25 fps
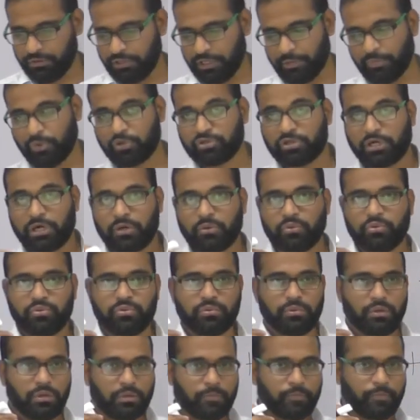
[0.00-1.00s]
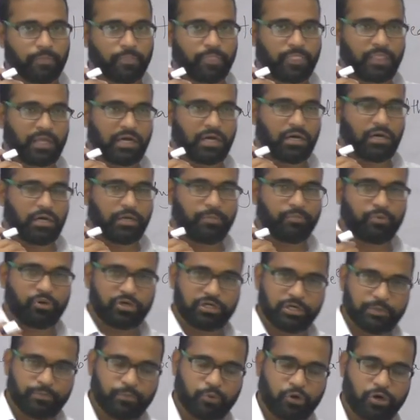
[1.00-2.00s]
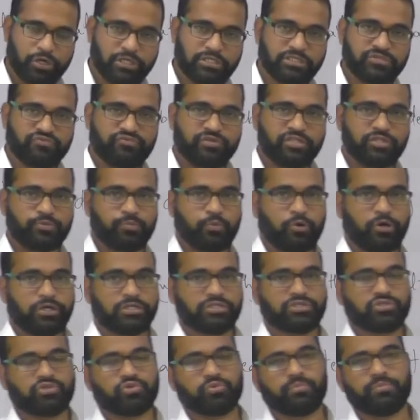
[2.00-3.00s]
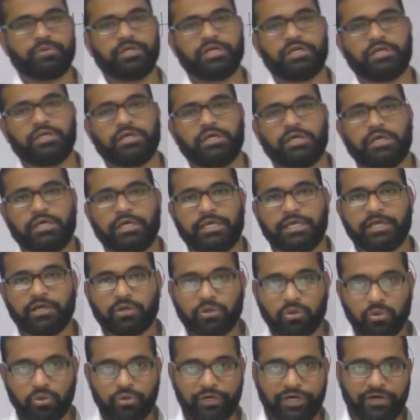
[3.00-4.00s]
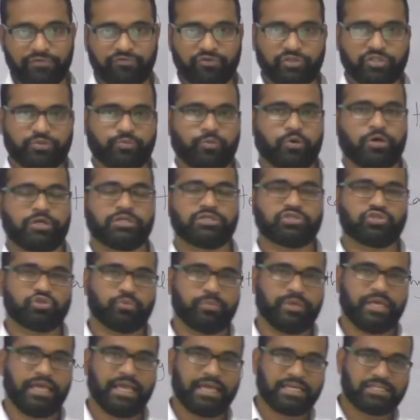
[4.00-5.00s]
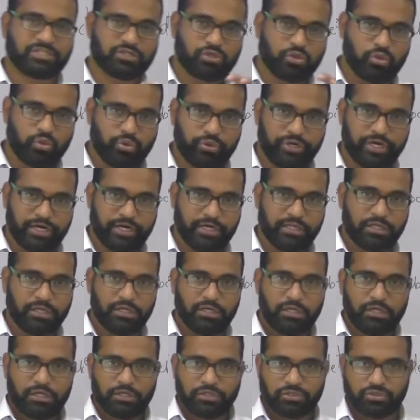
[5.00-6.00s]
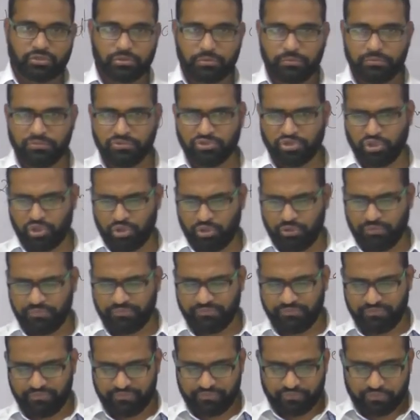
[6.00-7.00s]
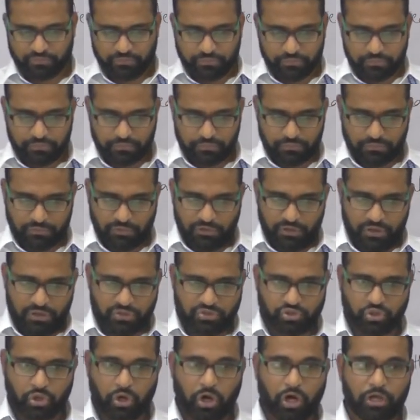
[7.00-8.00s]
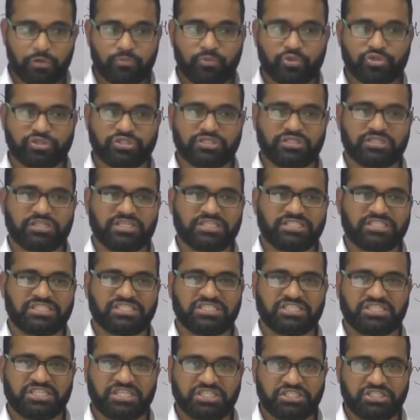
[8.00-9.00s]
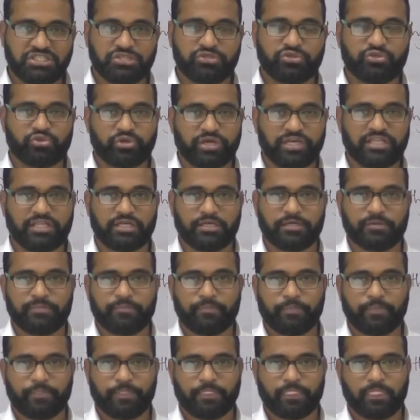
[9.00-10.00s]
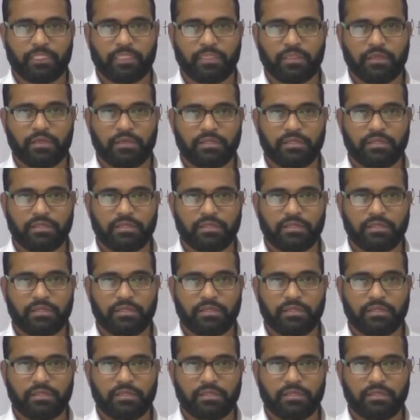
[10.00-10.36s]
about how the important points, which points to be included, which points to be excluded. So so almost they stitched together,